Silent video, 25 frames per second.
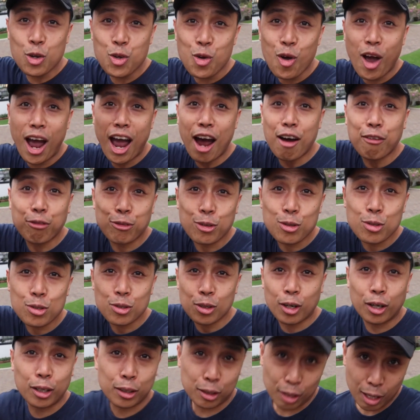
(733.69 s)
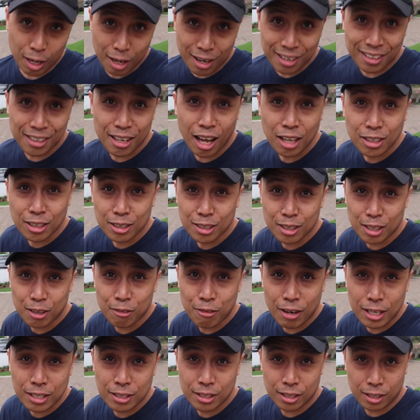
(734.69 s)
you have to start not just
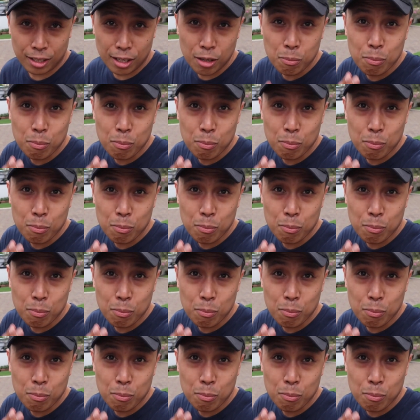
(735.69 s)
investing